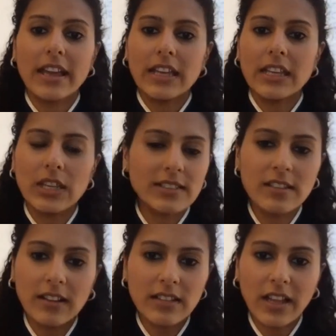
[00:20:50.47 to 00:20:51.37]
It's
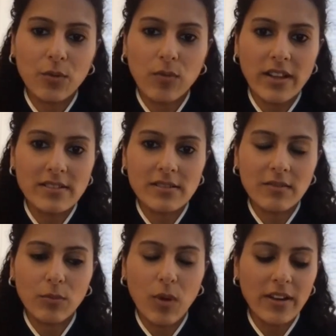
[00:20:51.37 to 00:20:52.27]
not like one
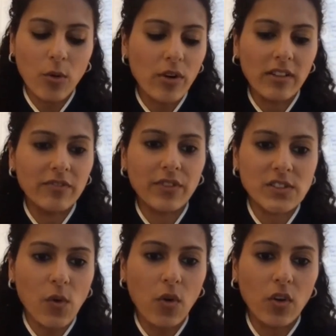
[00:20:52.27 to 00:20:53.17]
oil fits
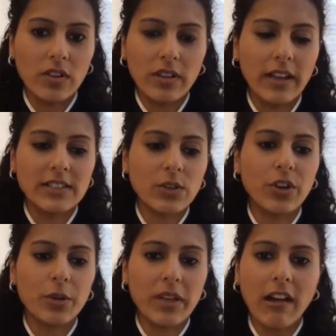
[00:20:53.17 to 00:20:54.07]
all and it's going to
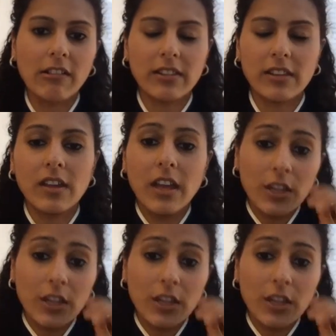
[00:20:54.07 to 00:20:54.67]
be healthy.